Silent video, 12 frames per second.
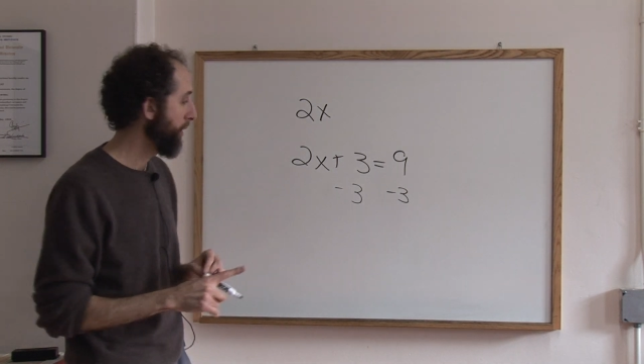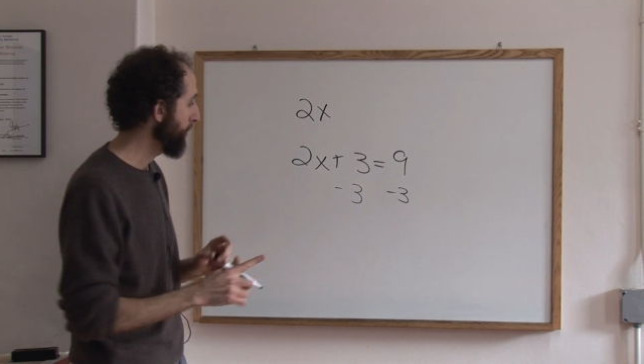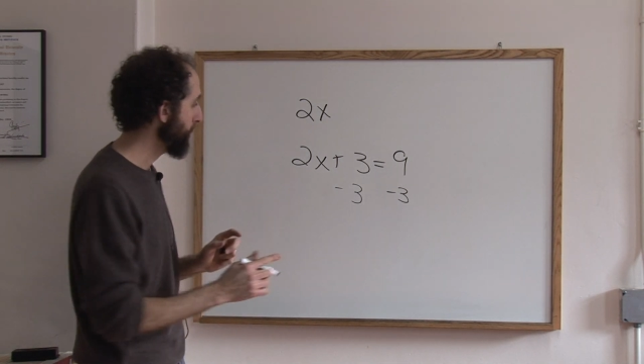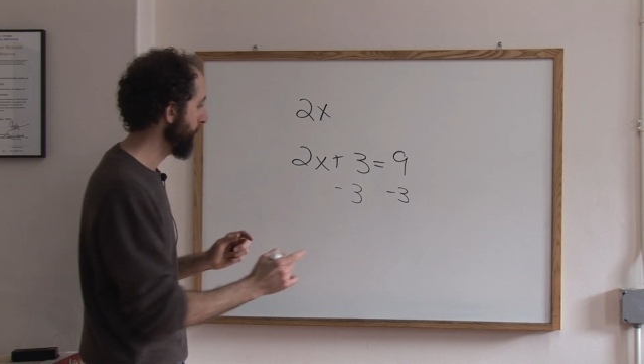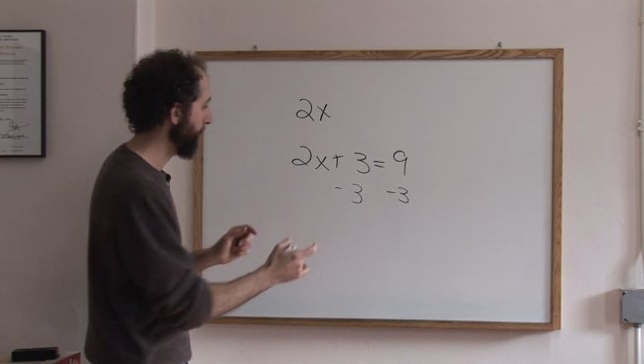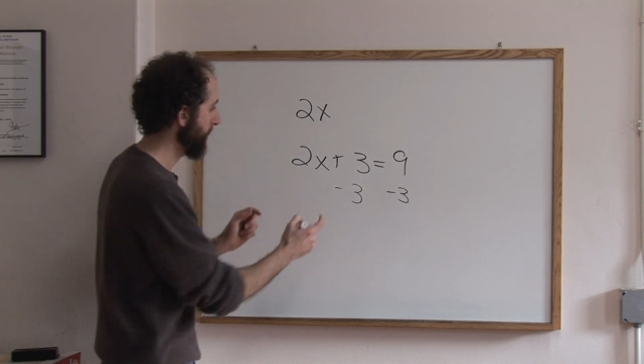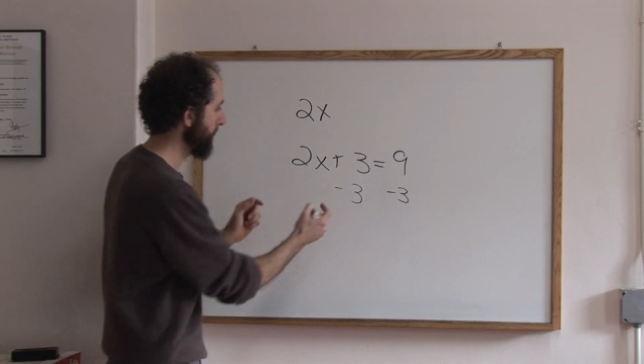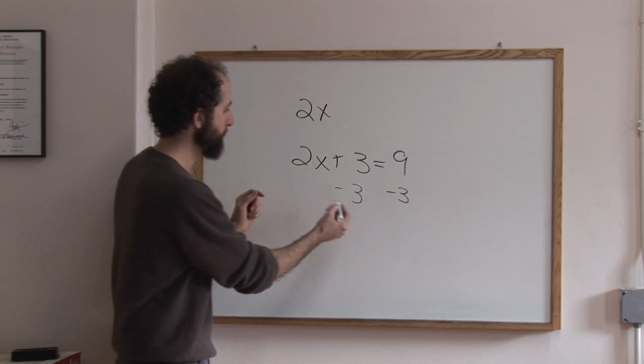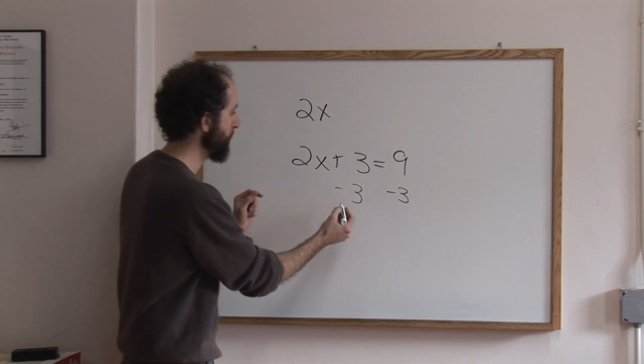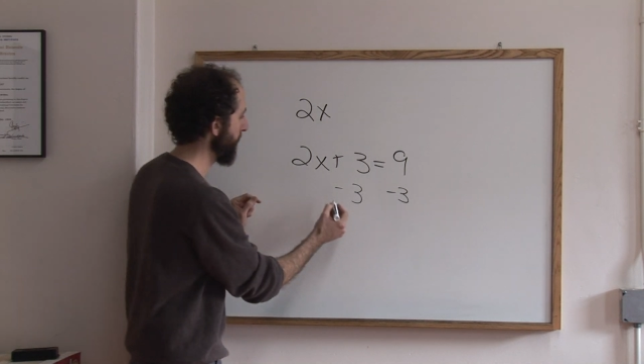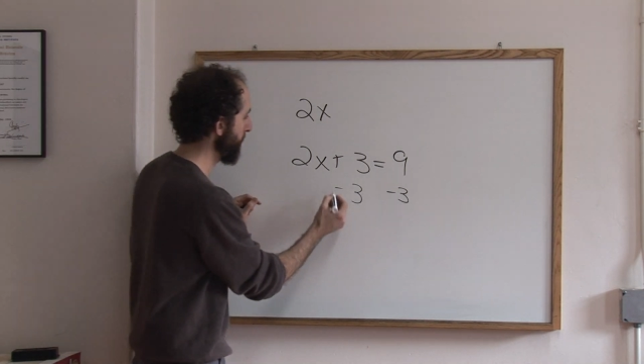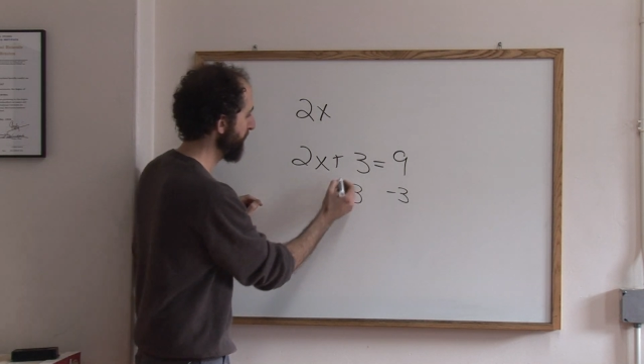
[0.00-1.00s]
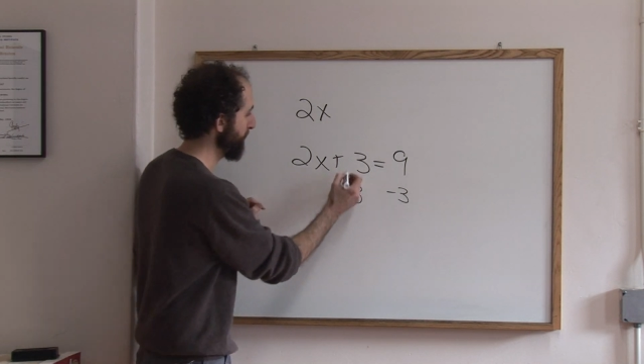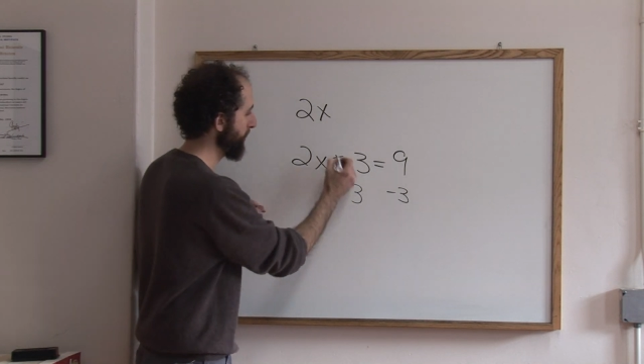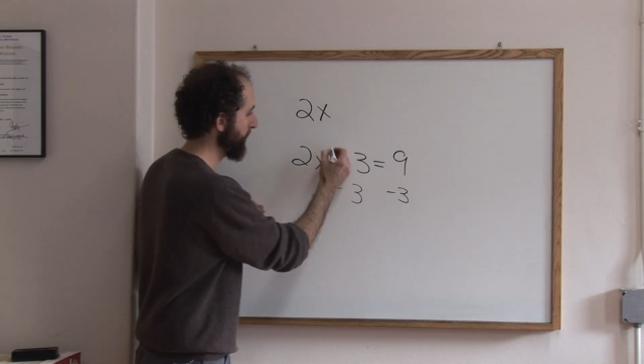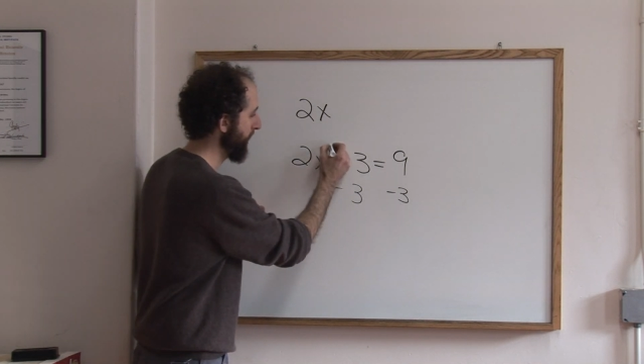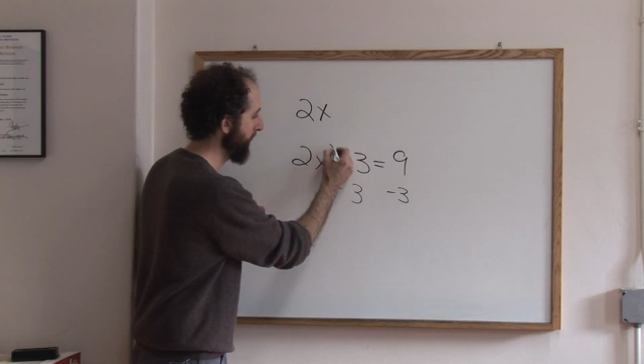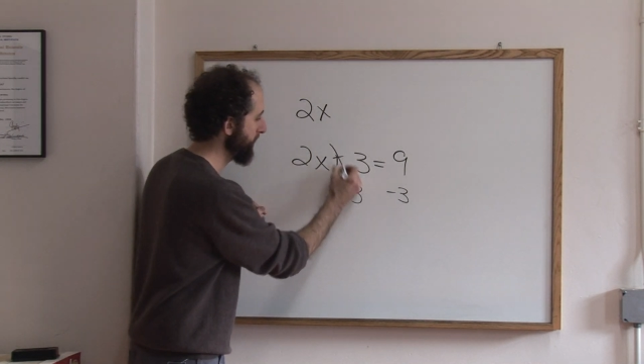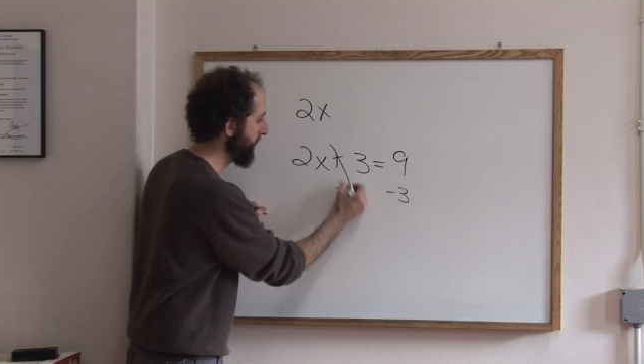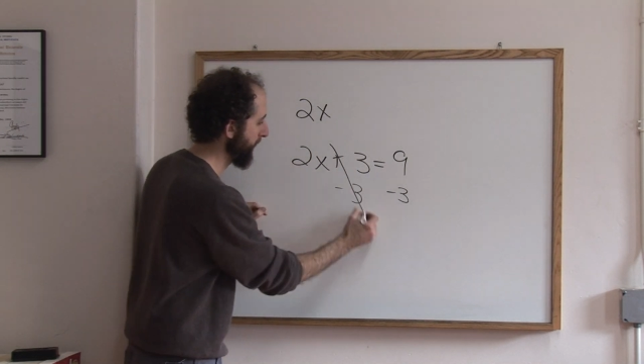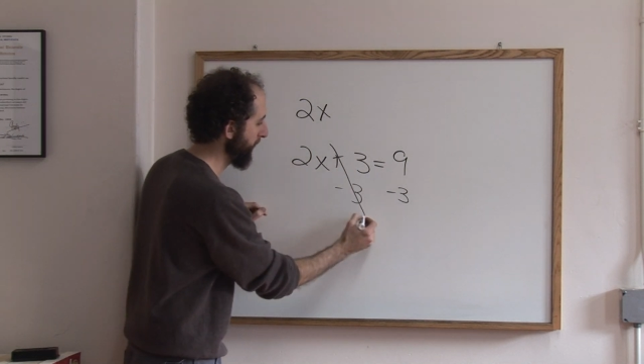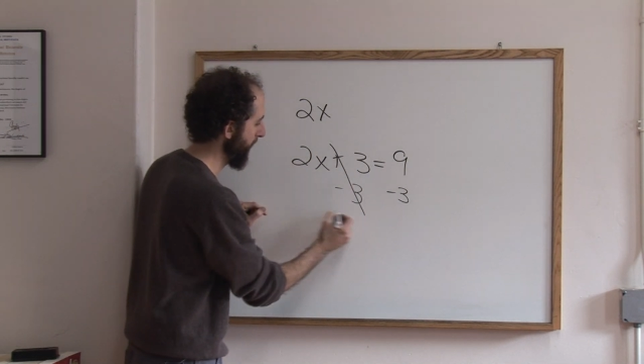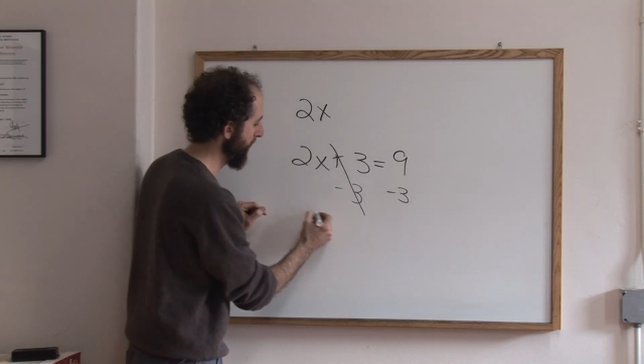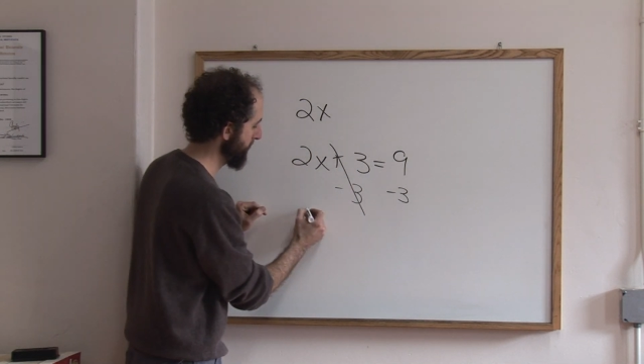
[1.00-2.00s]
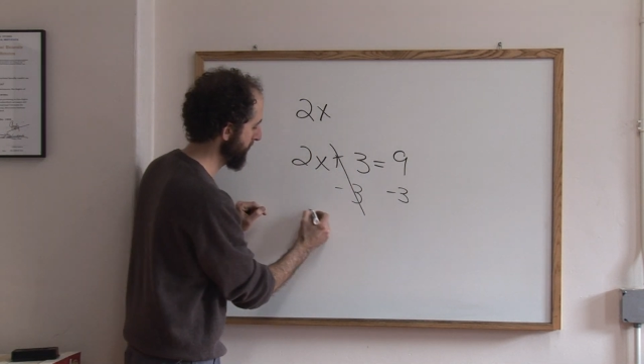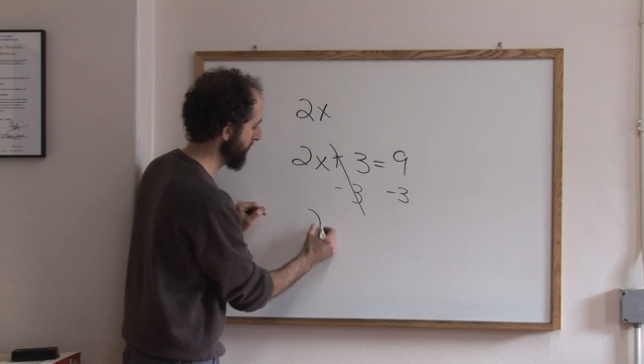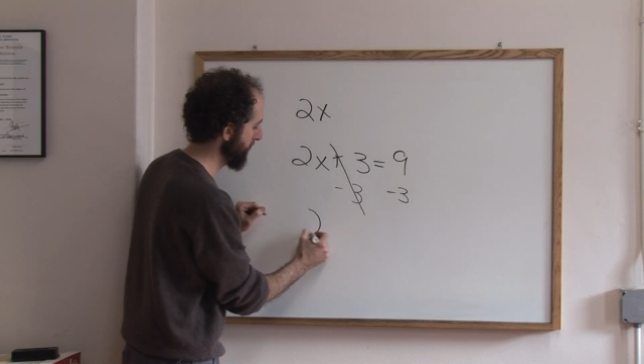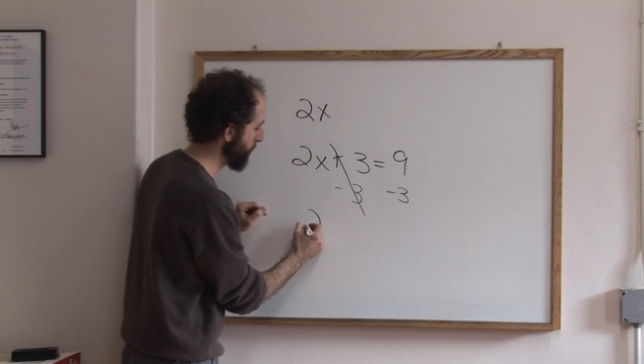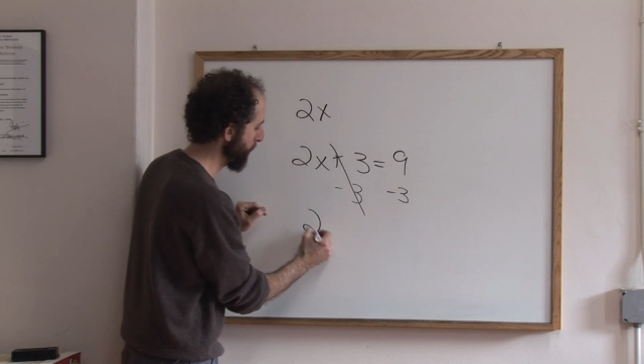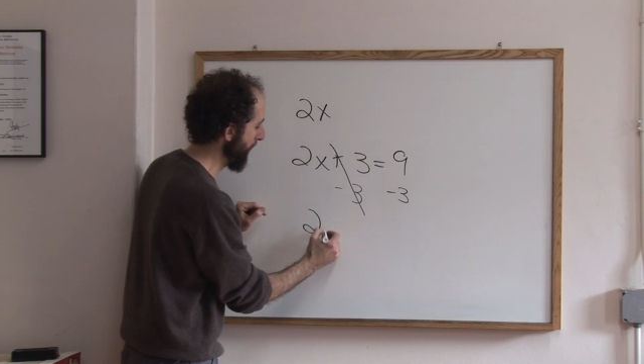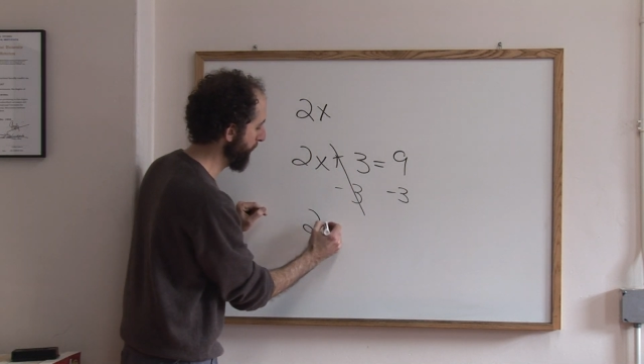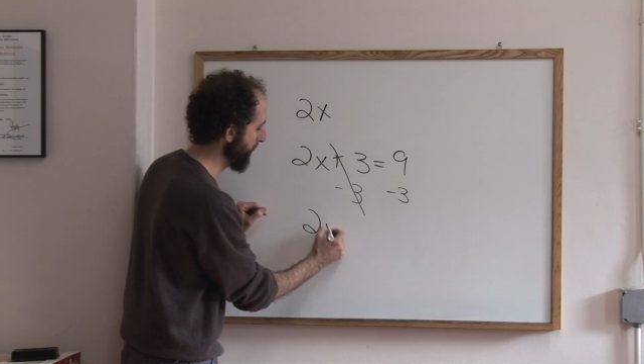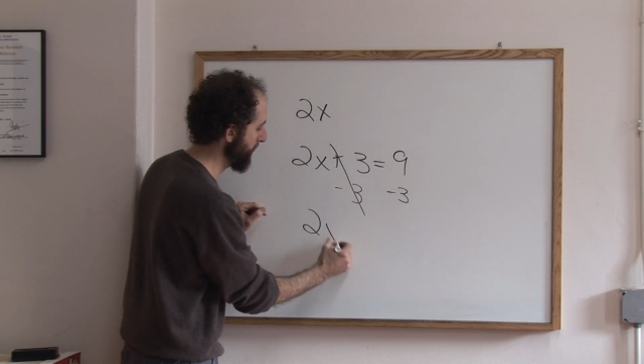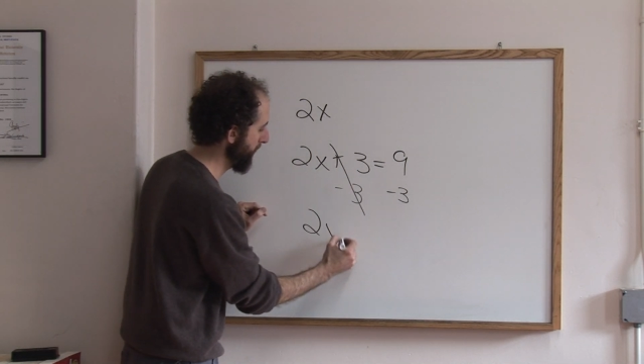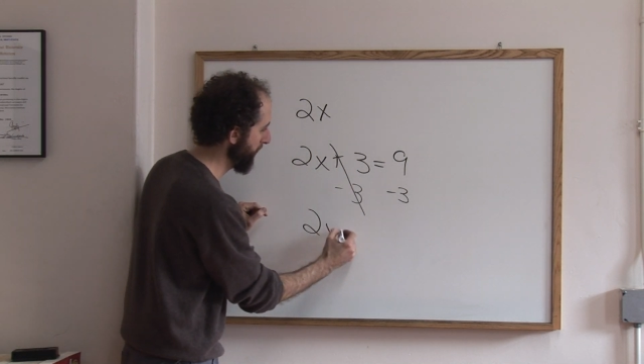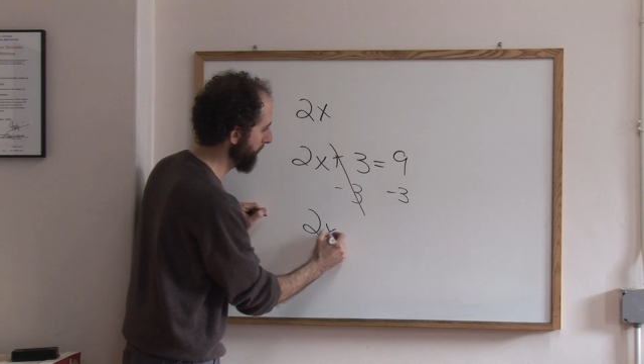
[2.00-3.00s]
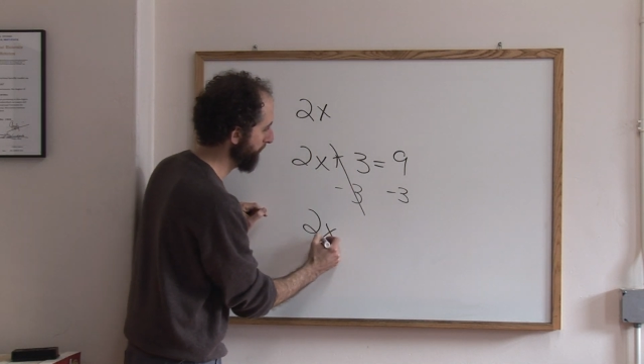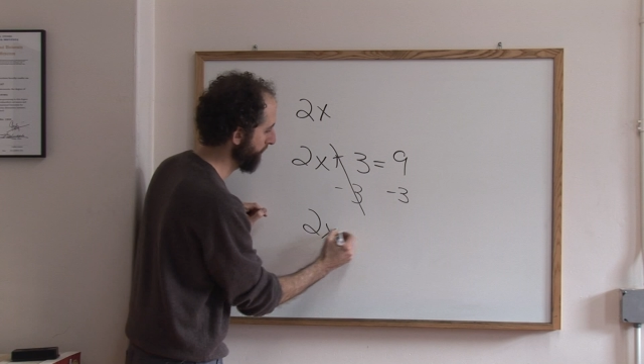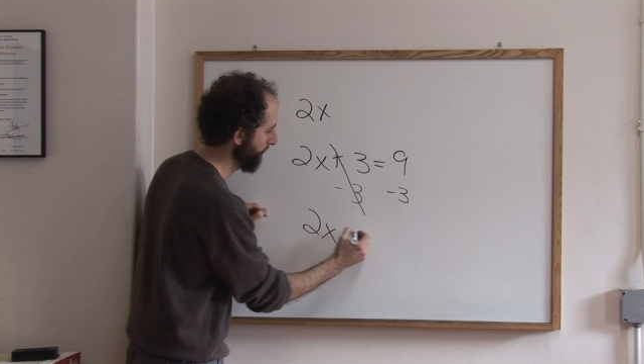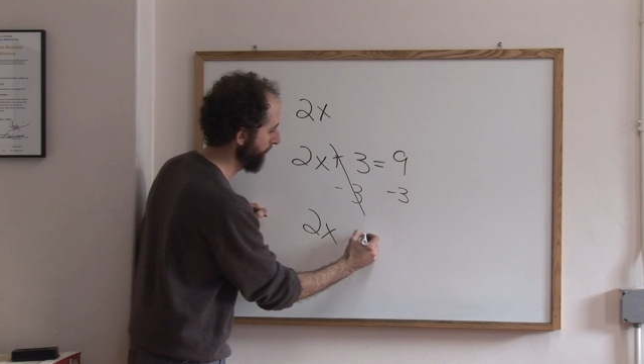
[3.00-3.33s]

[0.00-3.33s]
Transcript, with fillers: So we're going to subtract 3 from both sides. That cancels. It's why we did it.